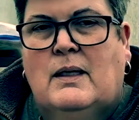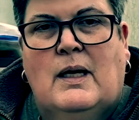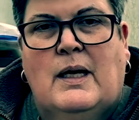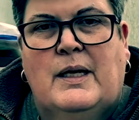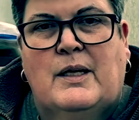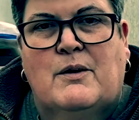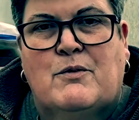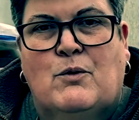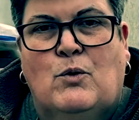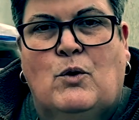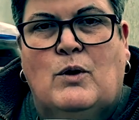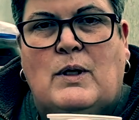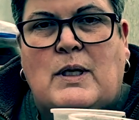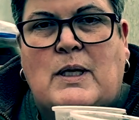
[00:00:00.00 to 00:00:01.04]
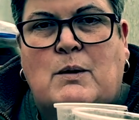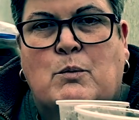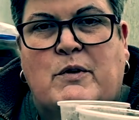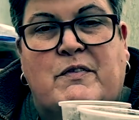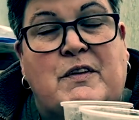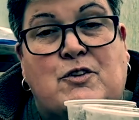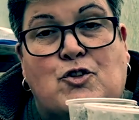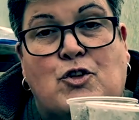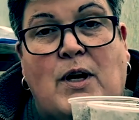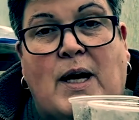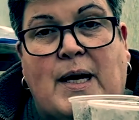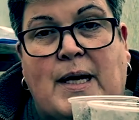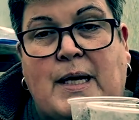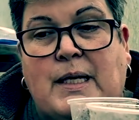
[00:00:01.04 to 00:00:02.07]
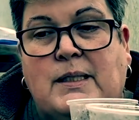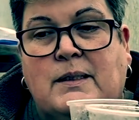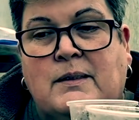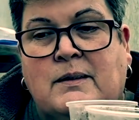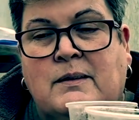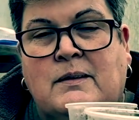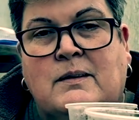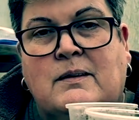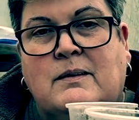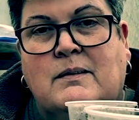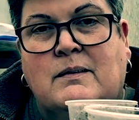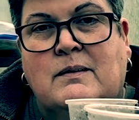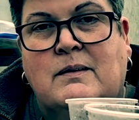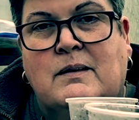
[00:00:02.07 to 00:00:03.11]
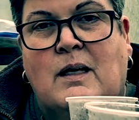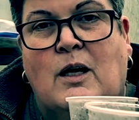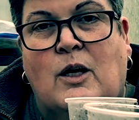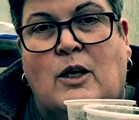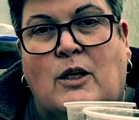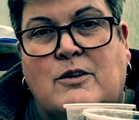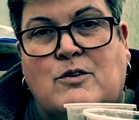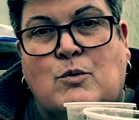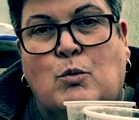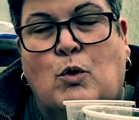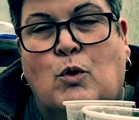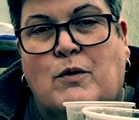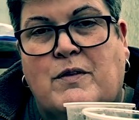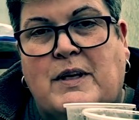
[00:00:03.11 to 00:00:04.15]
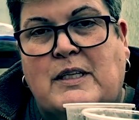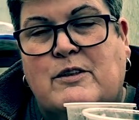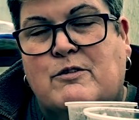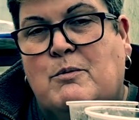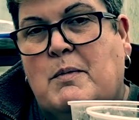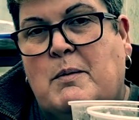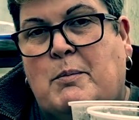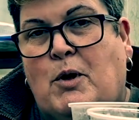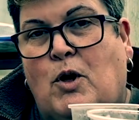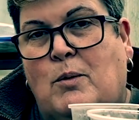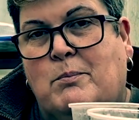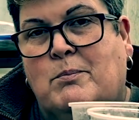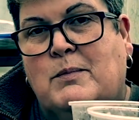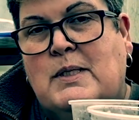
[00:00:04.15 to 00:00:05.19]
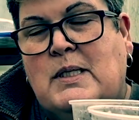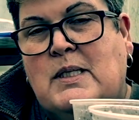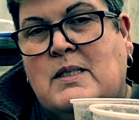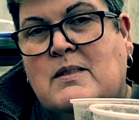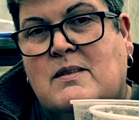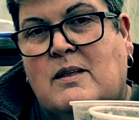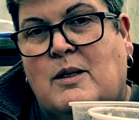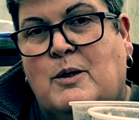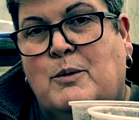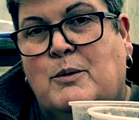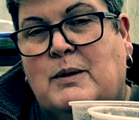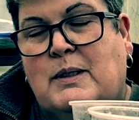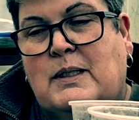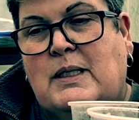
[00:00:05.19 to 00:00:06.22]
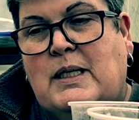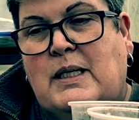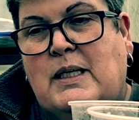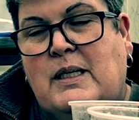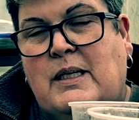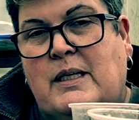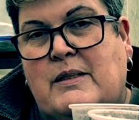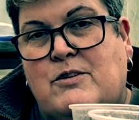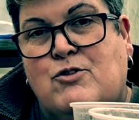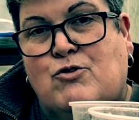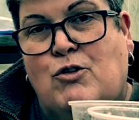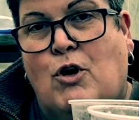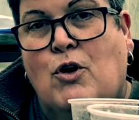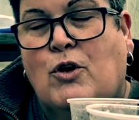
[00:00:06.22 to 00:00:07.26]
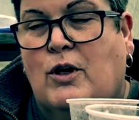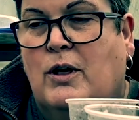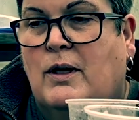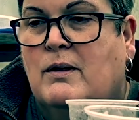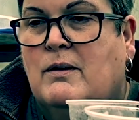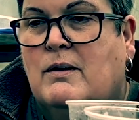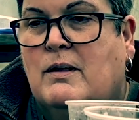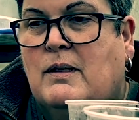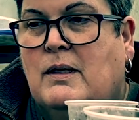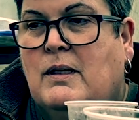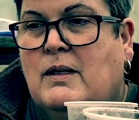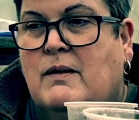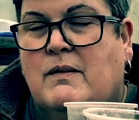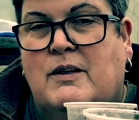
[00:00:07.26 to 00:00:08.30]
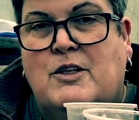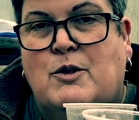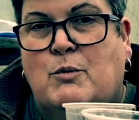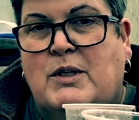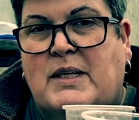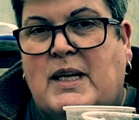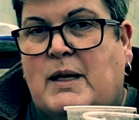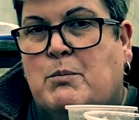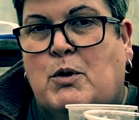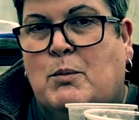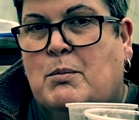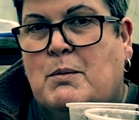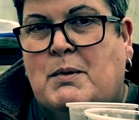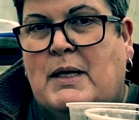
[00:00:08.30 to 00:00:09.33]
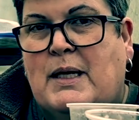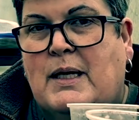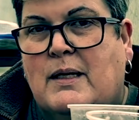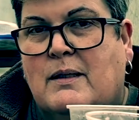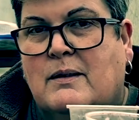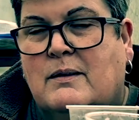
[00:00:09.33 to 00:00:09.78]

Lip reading: And I thought with the tray, I like to water things from the bottom, so it's stronger than you would get probably